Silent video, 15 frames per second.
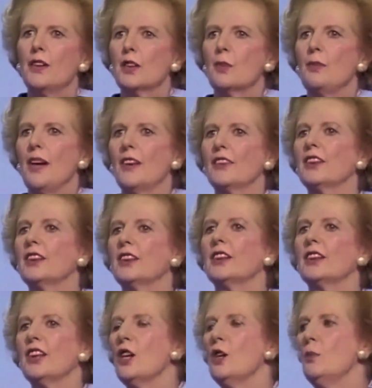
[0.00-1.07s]
about the
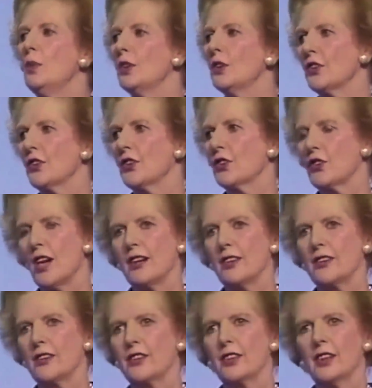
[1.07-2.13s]
global
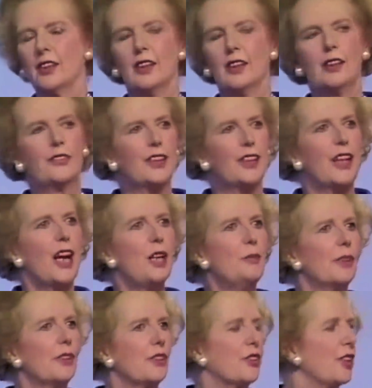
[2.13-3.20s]
threat of
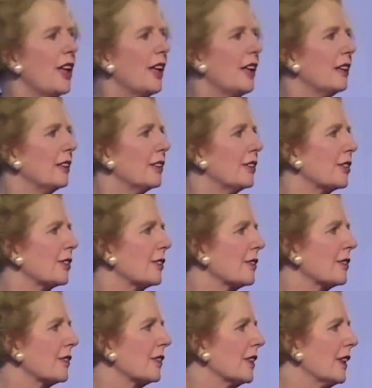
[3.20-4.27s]
climate change.
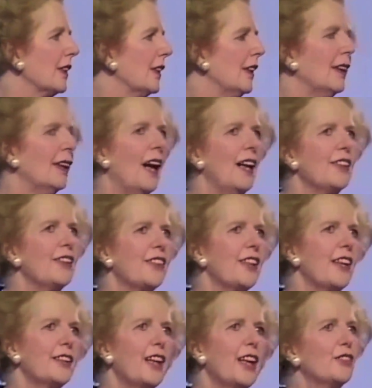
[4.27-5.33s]
I
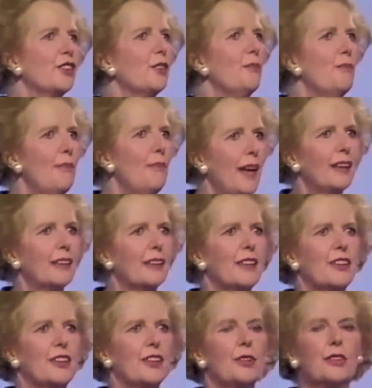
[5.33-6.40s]
set out the
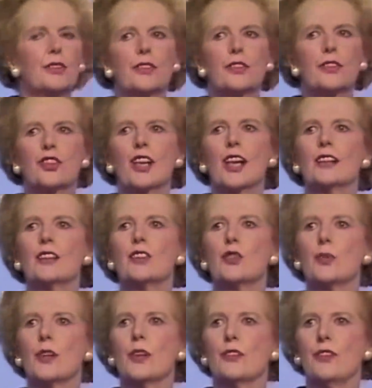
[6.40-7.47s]
magnitude of the challenge
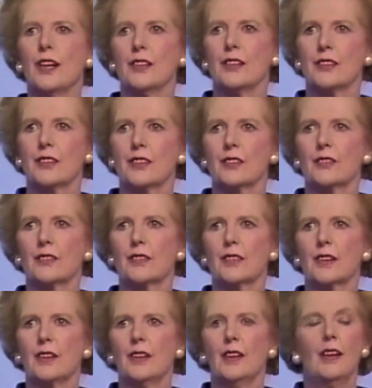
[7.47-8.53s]
we face.
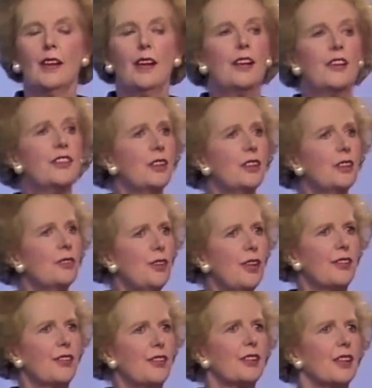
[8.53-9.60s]
Until
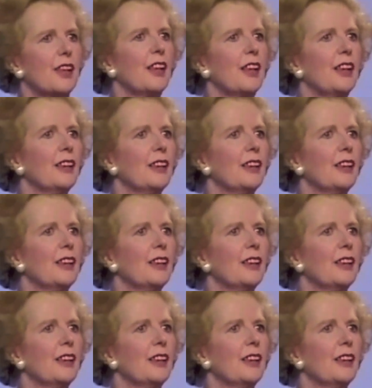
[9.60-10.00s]
recently,